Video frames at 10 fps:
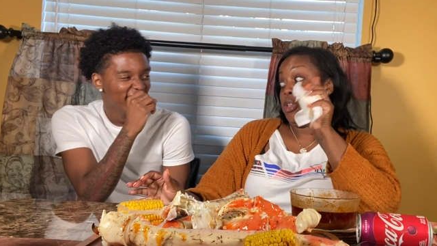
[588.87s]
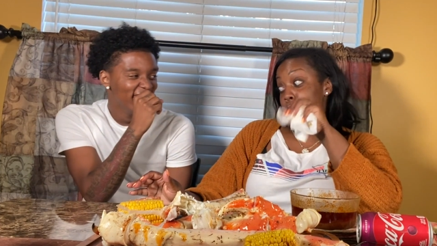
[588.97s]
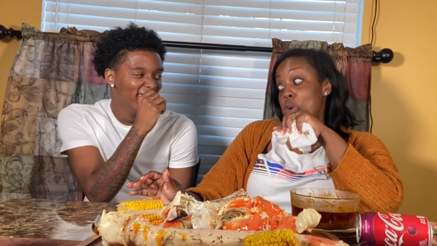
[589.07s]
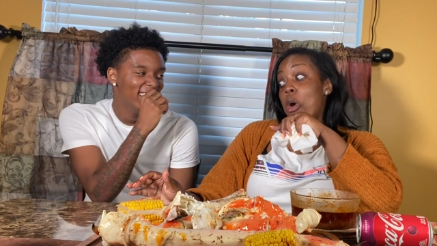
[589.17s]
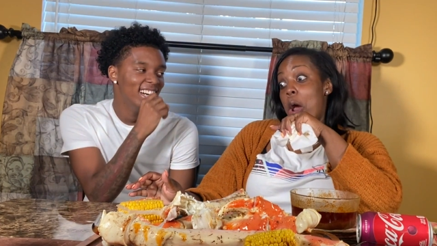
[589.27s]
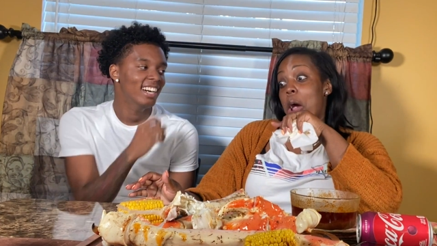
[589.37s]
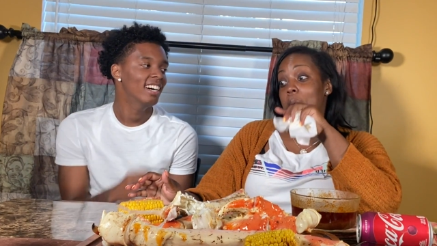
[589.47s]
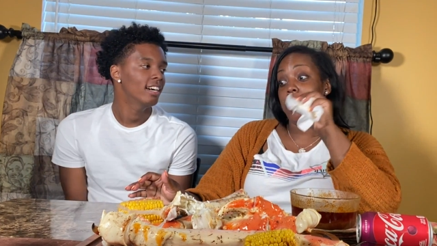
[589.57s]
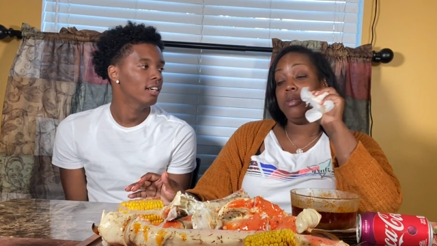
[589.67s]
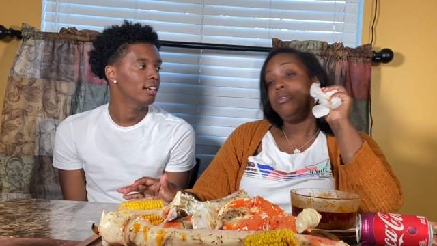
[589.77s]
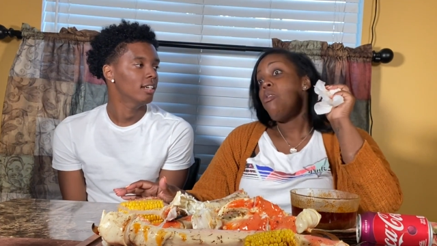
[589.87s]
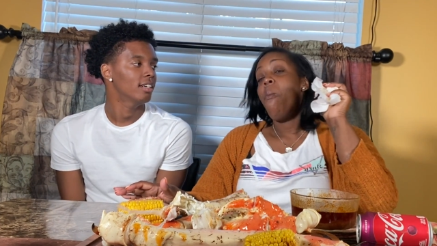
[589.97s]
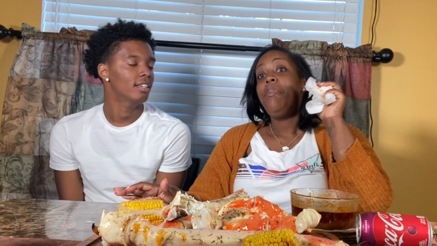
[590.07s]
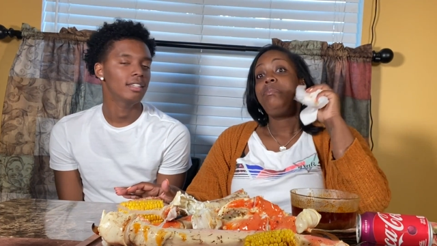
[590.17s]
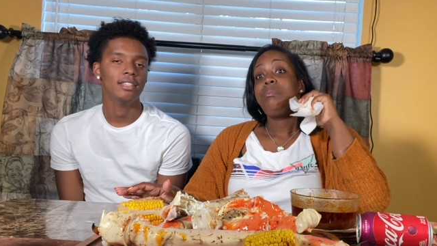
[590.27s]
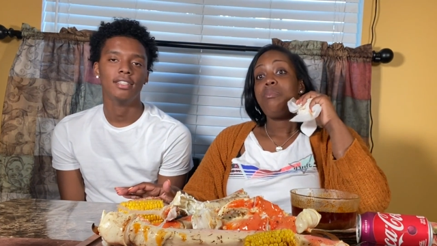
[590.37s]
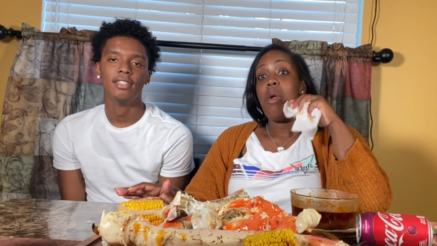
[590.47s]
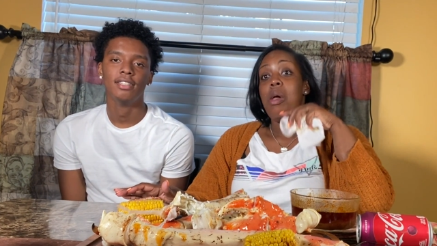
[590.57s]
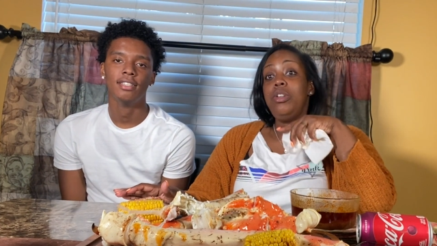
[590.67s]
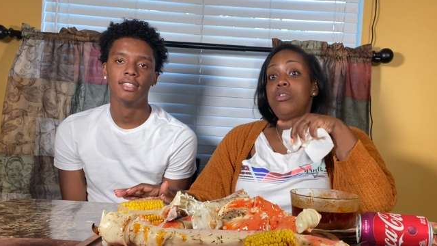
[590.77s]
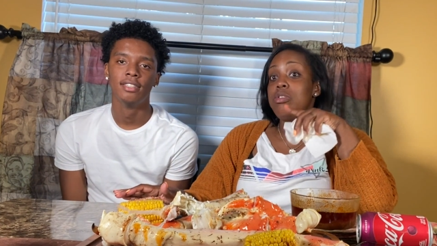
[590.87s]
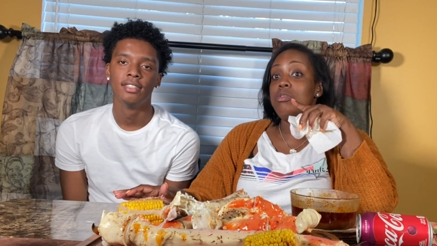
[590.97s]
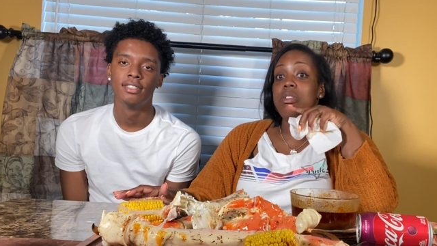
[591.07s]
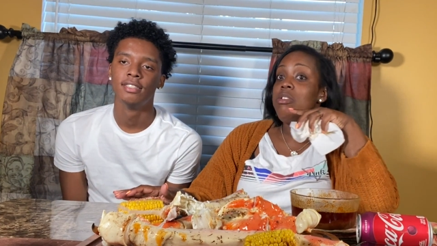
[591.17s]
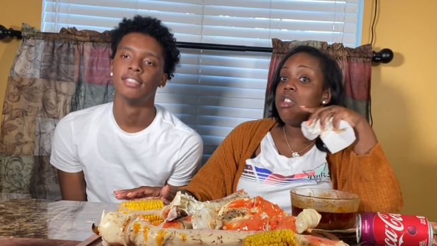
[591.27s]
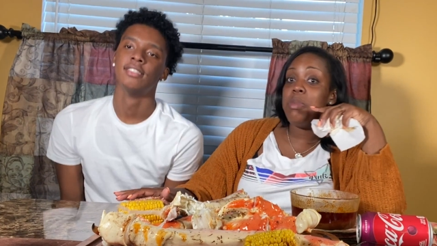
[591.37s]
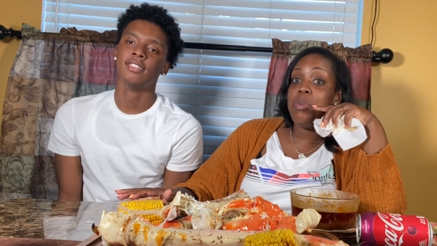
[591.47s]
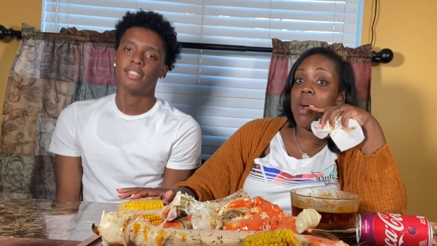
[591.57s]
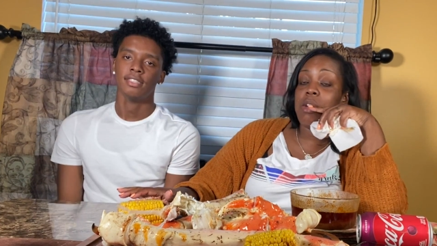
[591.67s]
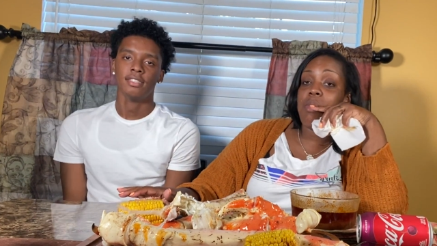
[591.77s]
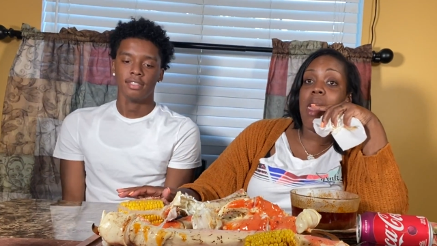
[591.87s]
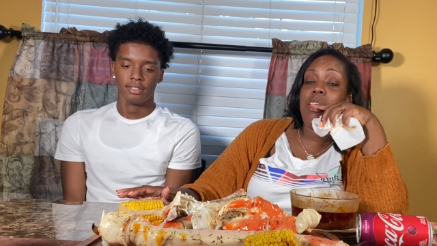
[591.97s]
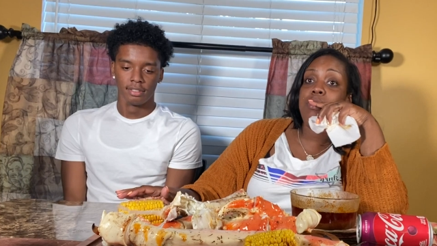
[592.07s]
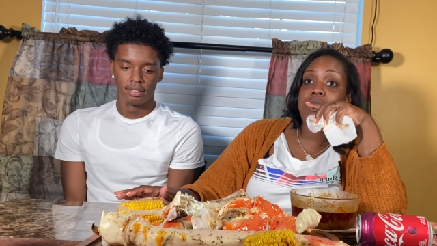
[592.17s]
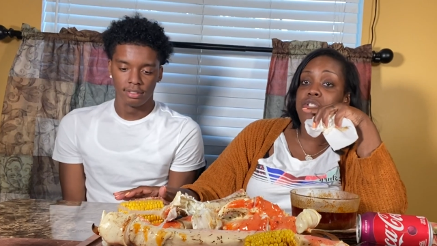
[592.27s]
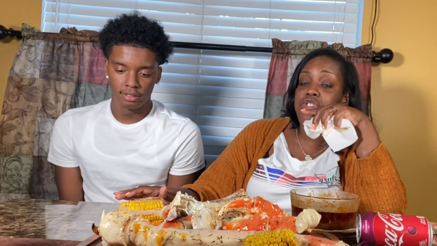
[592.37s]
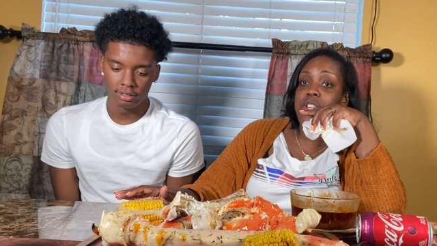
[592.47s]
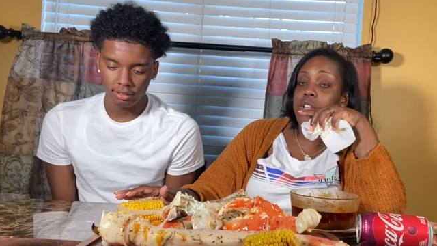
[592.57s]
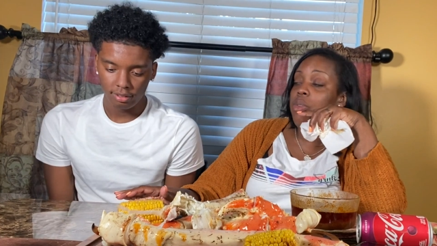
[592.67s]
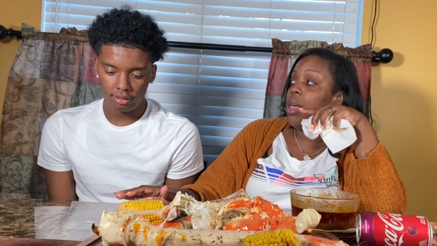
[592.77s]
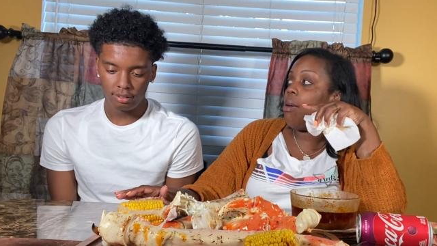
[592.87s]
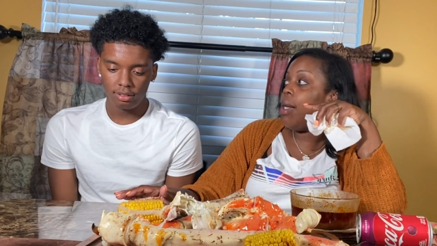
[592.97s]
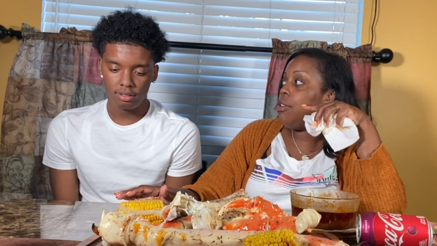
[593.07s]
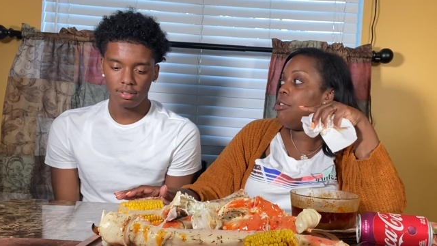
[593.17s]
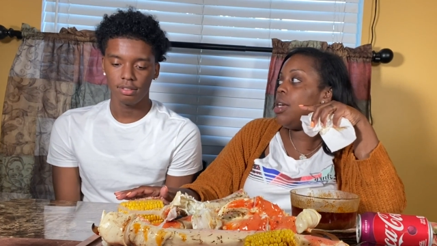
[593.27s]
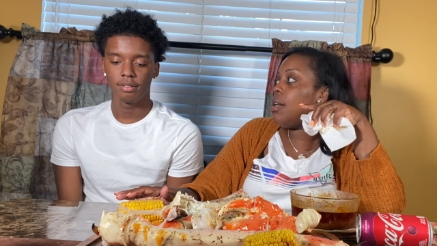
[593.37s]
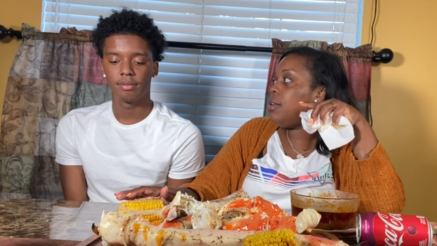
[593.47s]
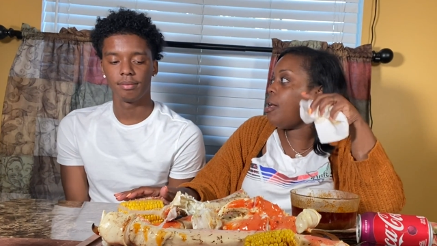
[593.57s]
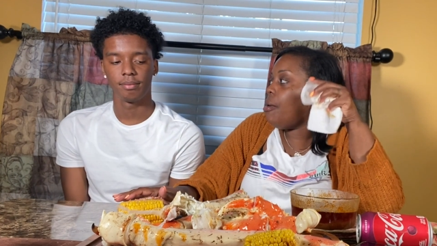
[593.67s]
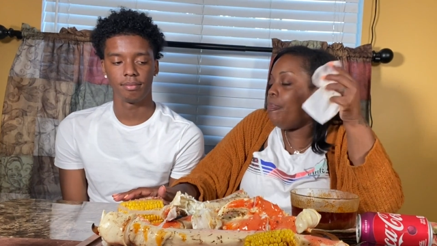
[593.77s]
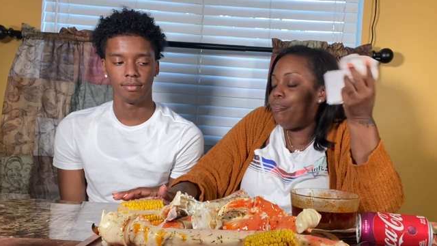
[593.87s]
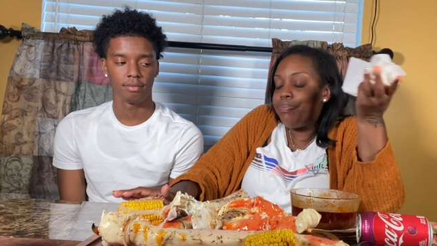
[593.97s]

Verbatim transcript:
Speaker 1: You are her. You too cute to be running around here with this shit. You ain't gonna. You ain't gonna know.